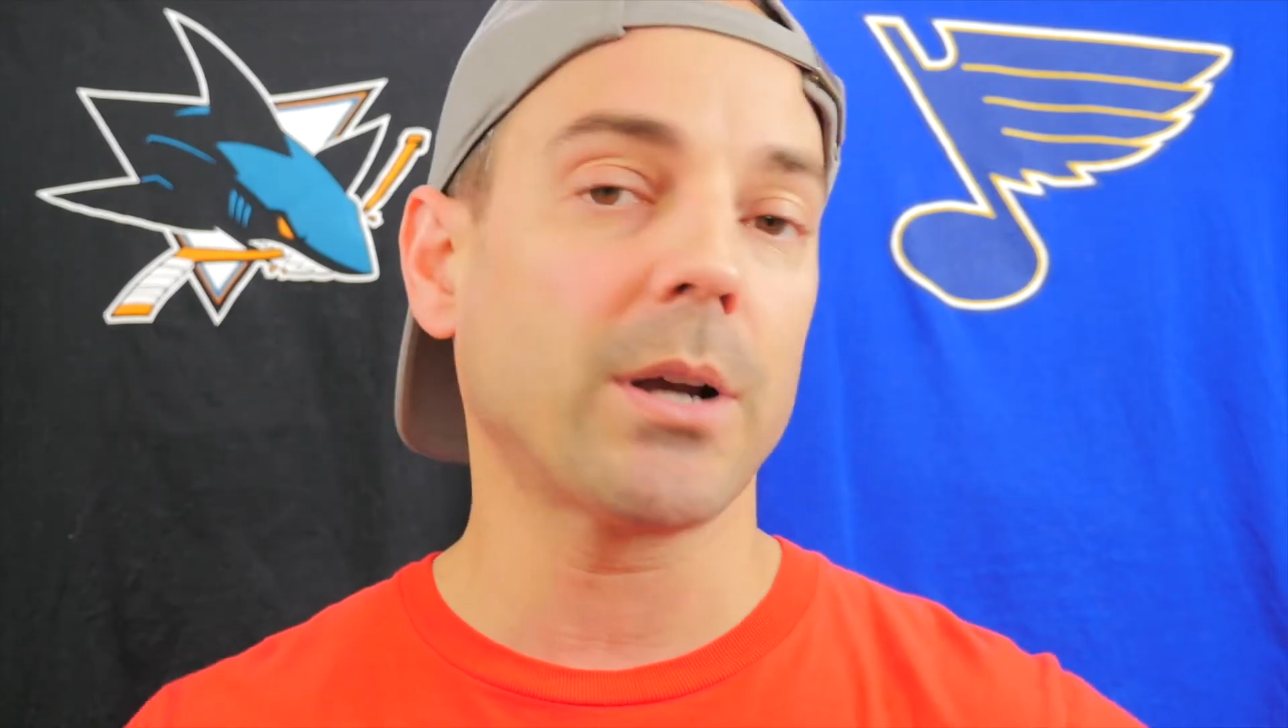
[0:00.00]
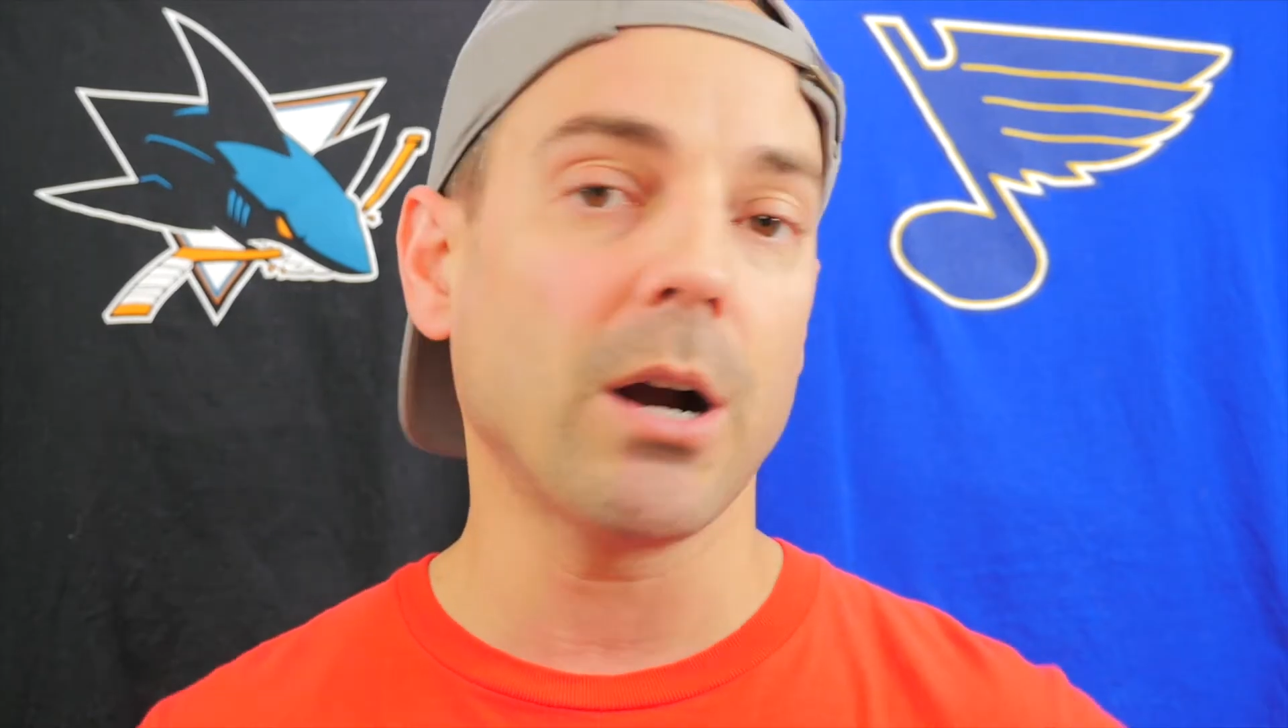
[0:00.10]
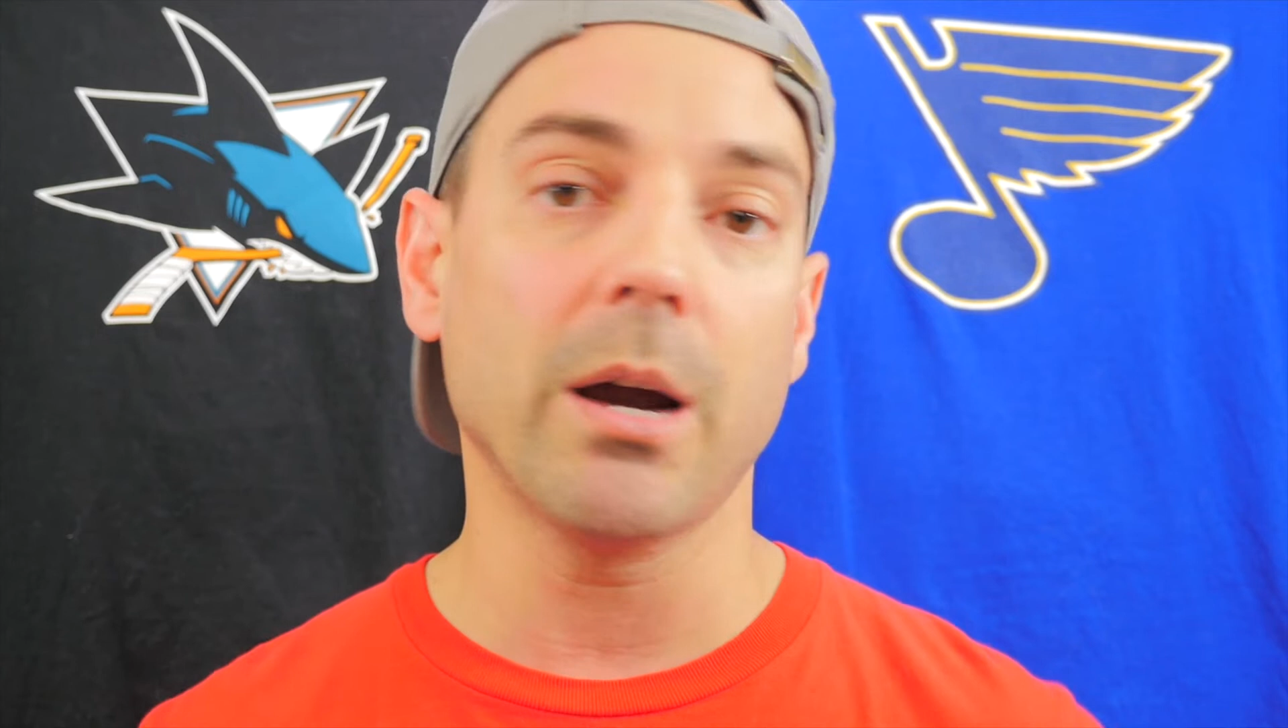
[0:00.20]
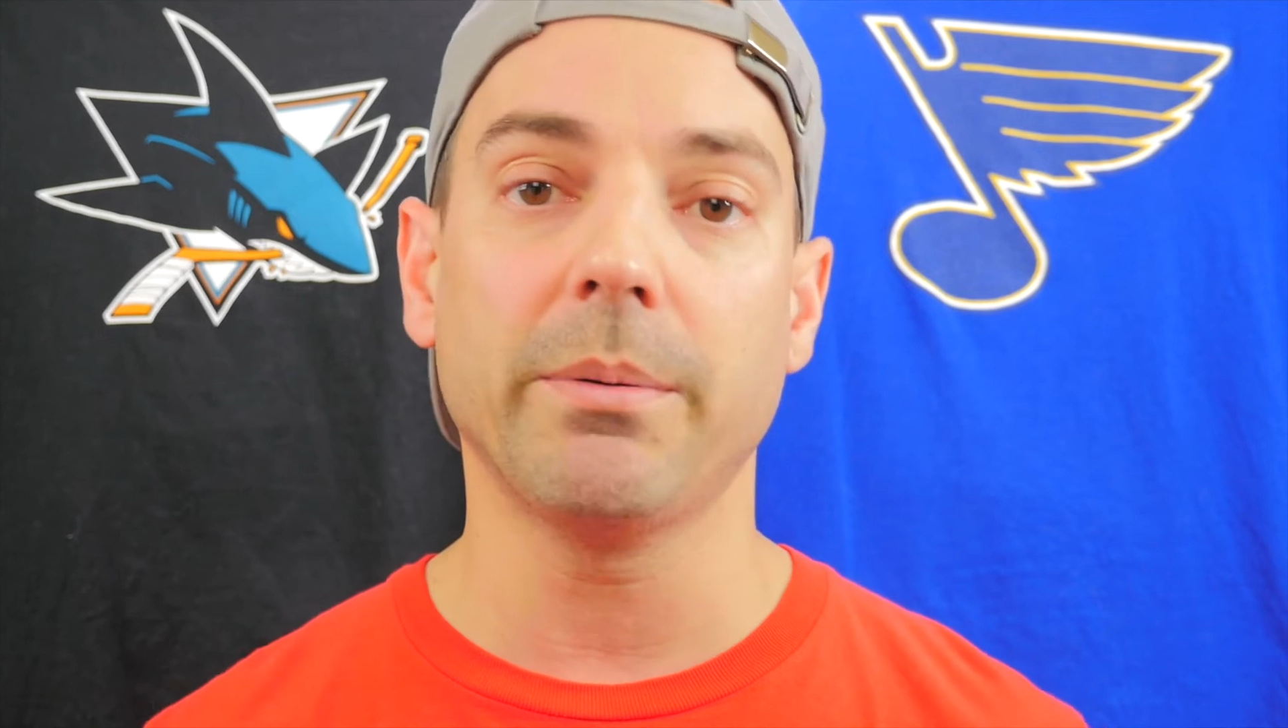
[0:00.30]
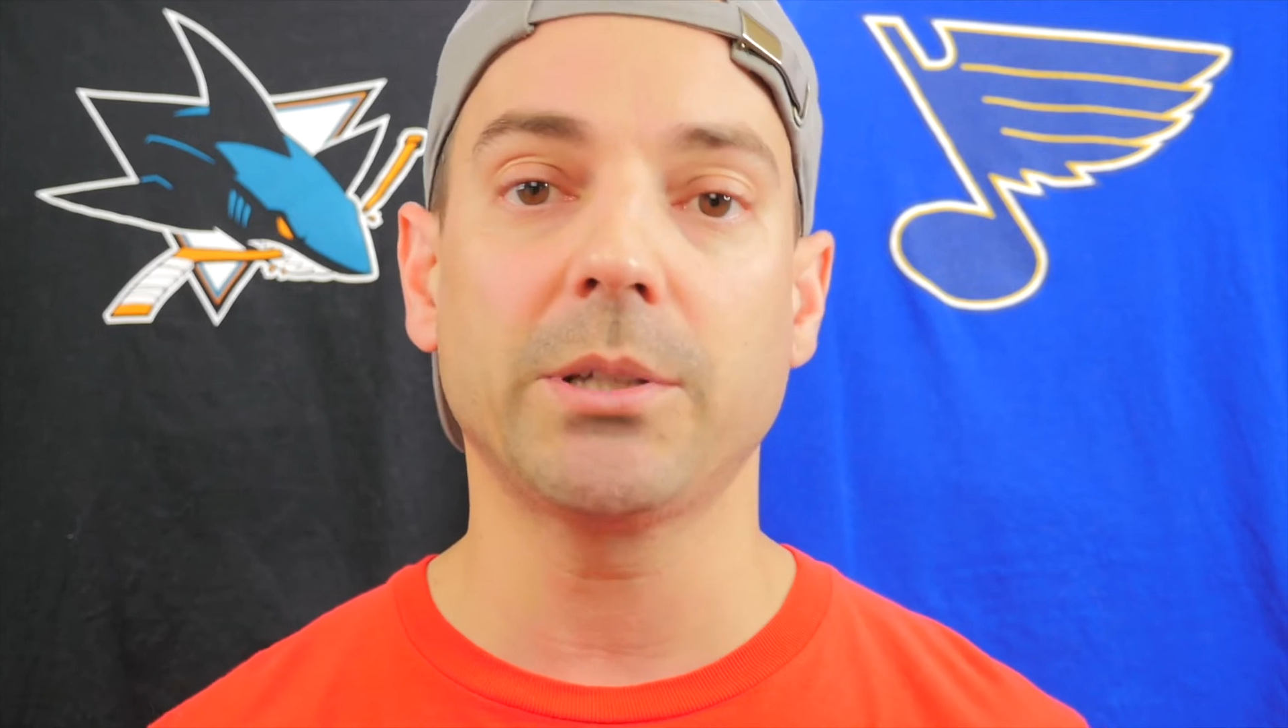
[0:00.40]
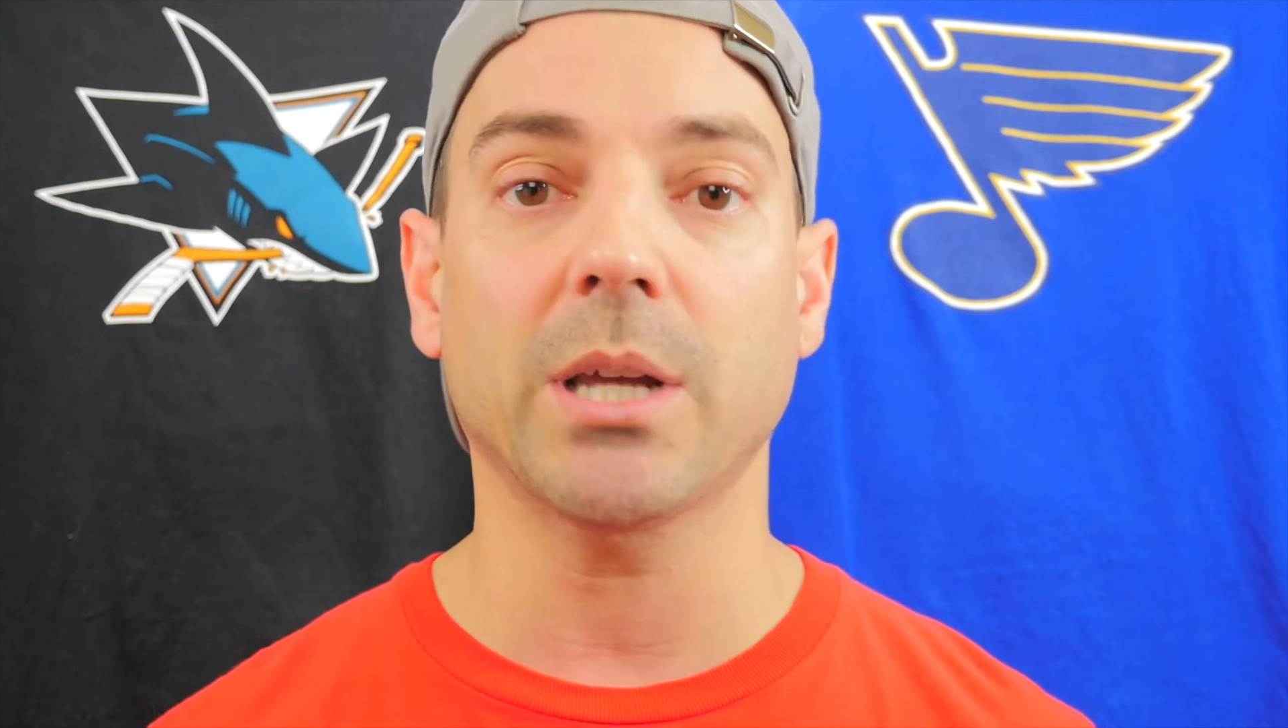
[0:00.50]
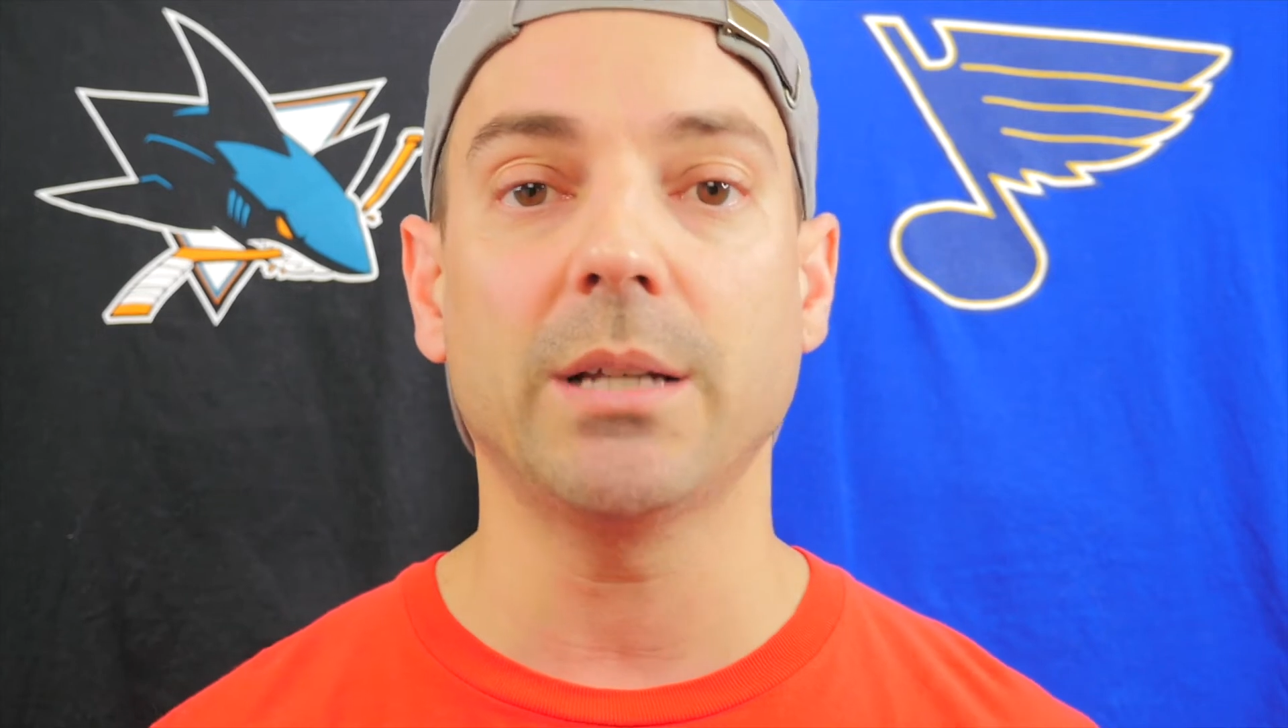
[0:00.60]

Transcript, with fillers: garbage